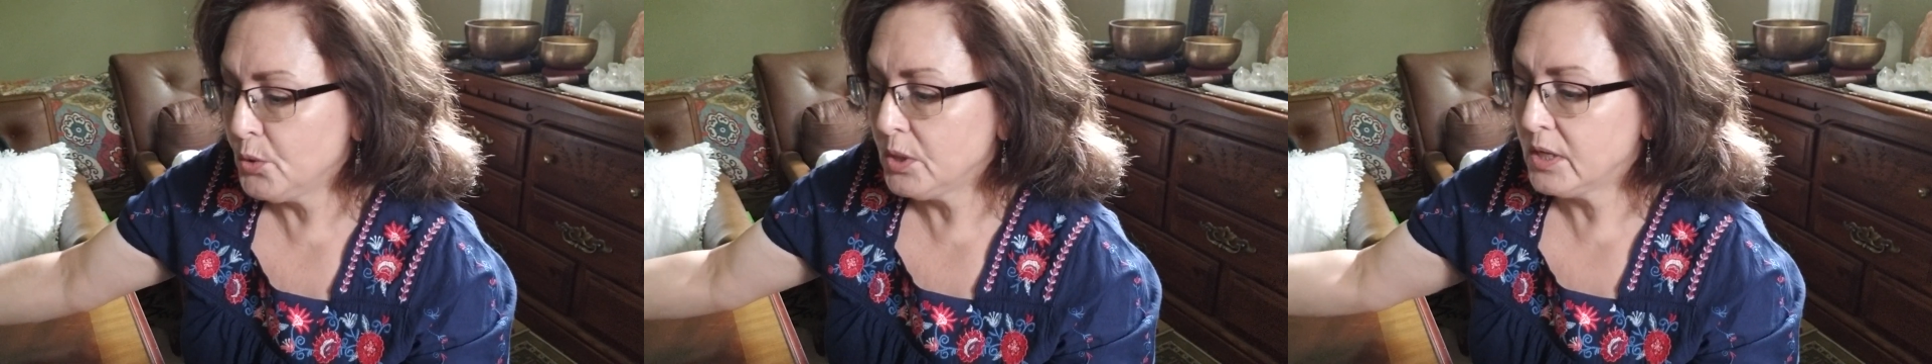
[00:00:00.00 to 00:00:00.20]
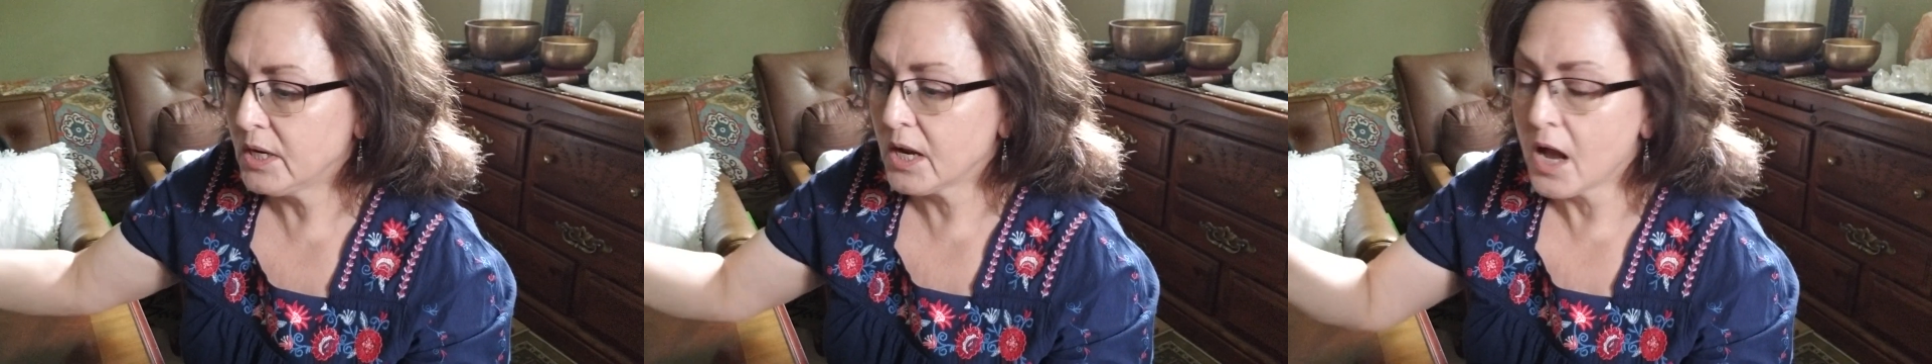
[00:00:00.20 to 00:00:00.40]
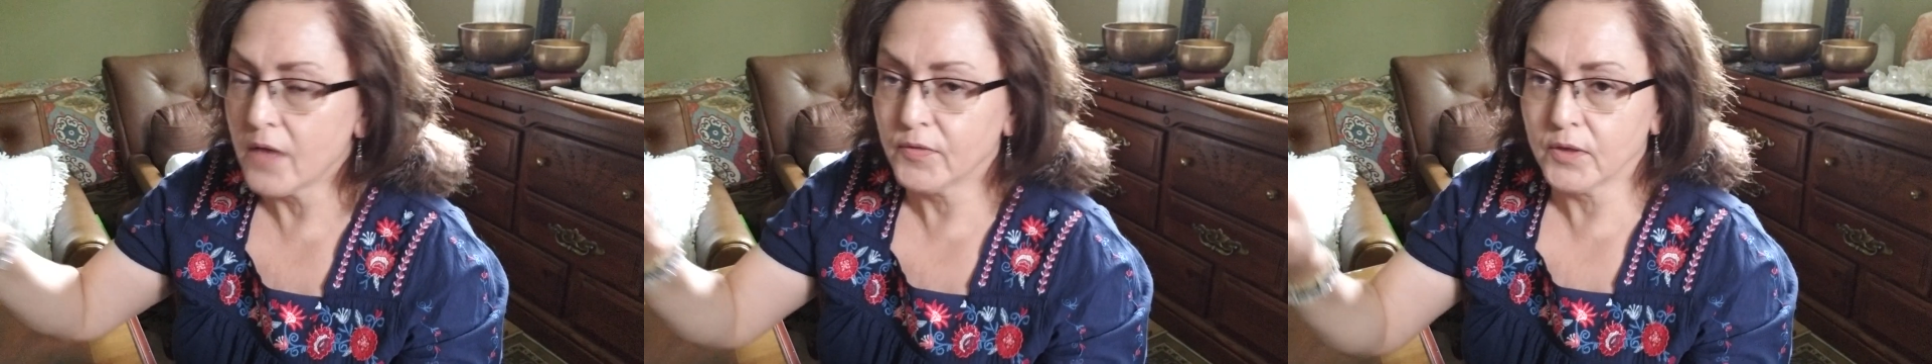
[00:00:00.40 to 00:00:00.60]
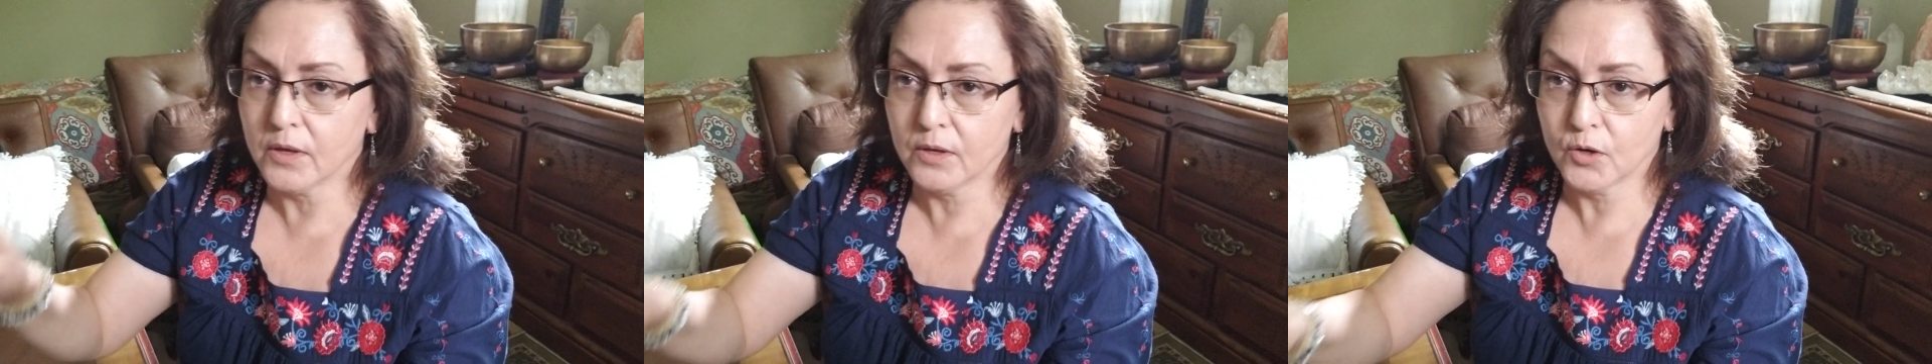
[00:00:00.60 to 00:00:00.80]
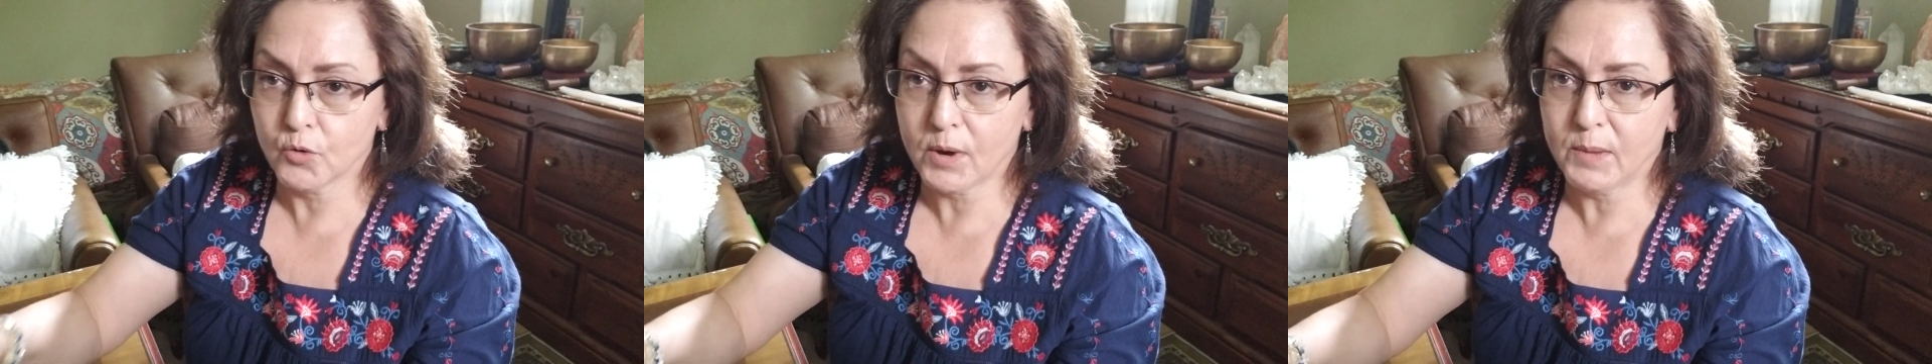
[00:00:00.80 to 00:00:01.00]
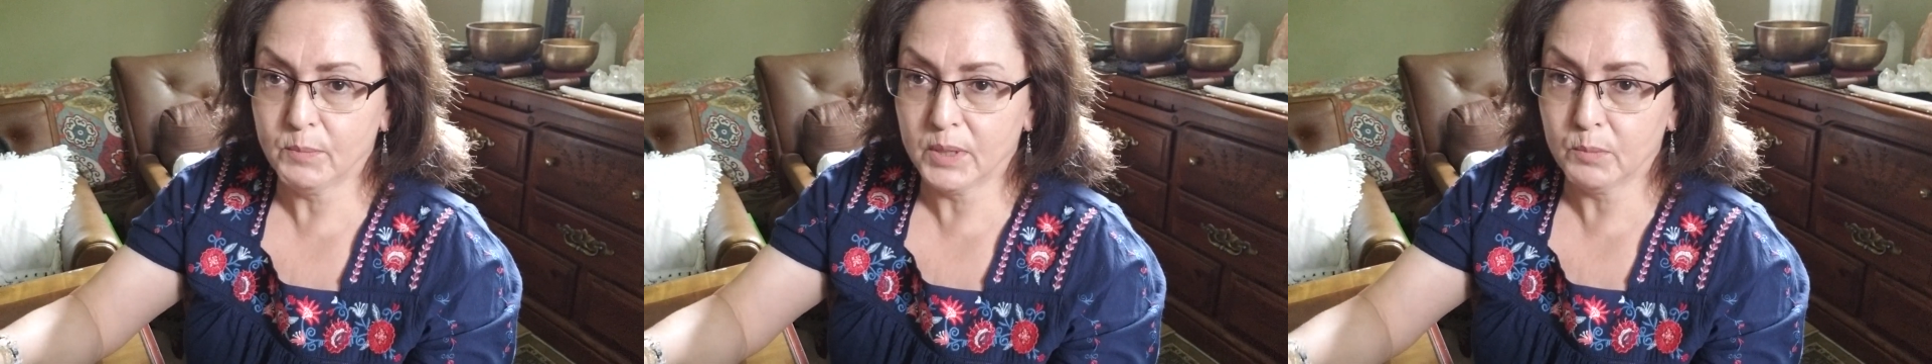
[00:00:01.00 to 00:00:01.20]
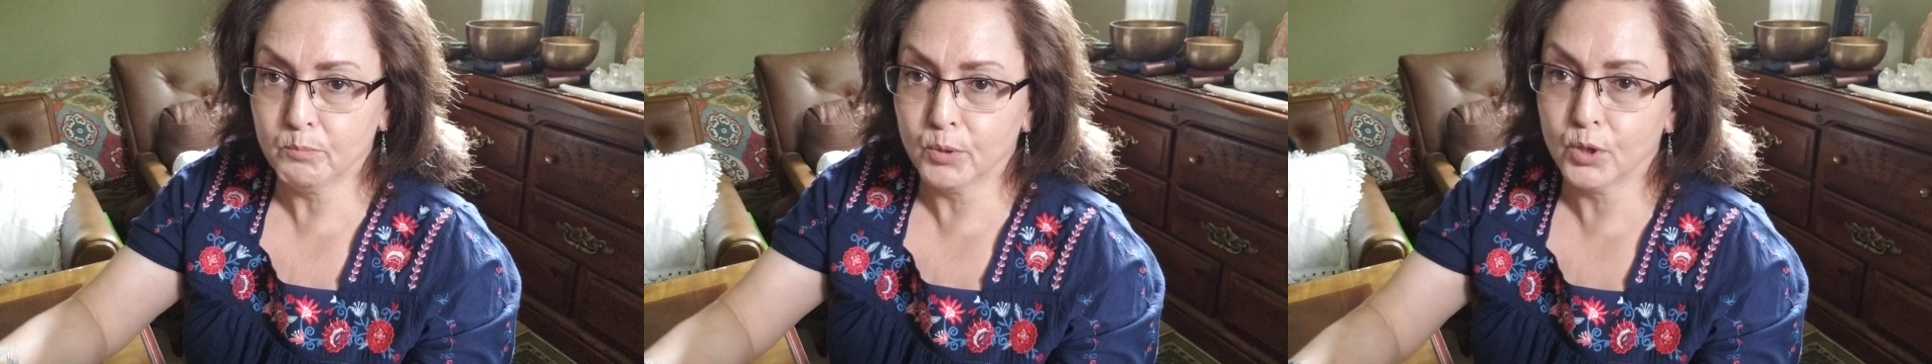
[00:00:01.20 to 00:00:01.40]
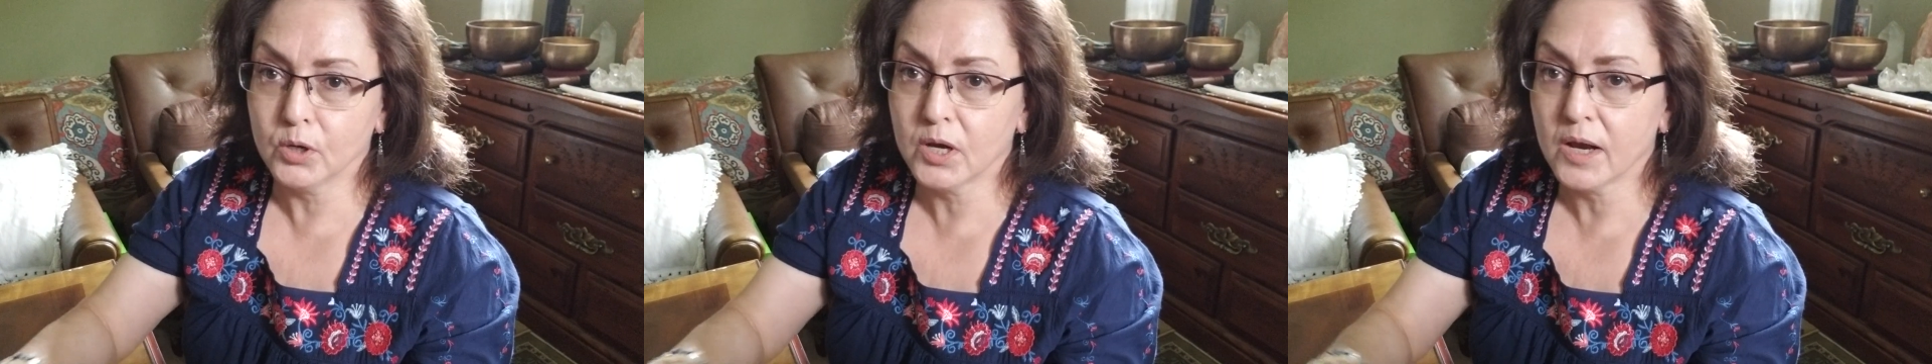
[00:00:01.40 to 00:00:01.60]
and I got the Great Big Book.